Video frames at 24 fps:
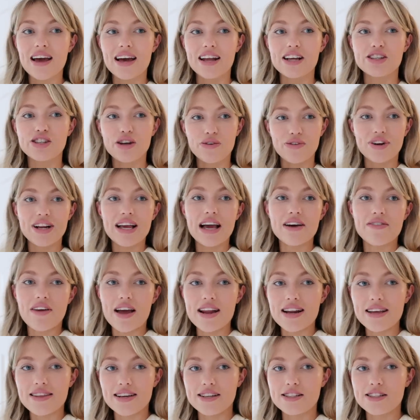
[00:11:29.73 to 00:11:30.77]
I don't really have
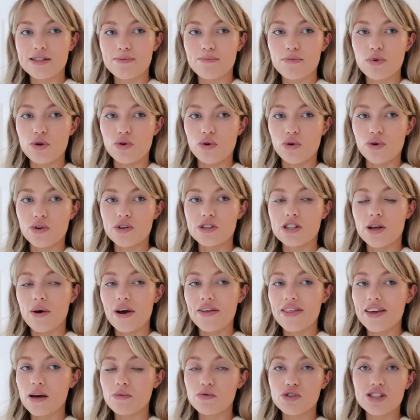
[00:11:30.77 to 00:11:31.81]
anything demure so I
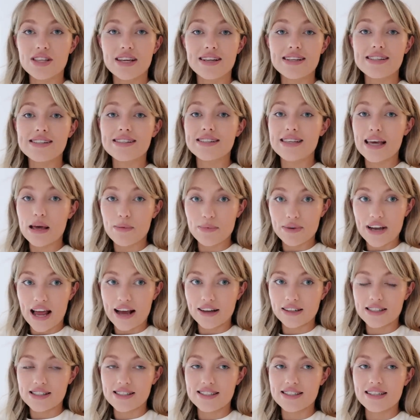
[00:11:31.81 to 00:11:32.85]
think I'm just going to skip
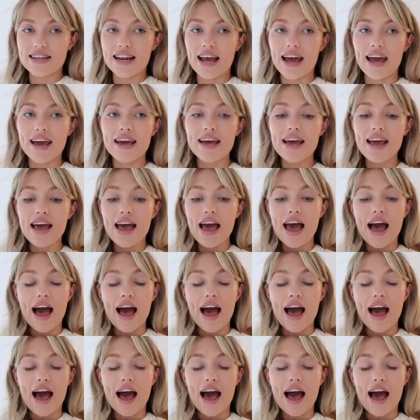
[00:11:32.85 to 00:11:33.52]
necklace today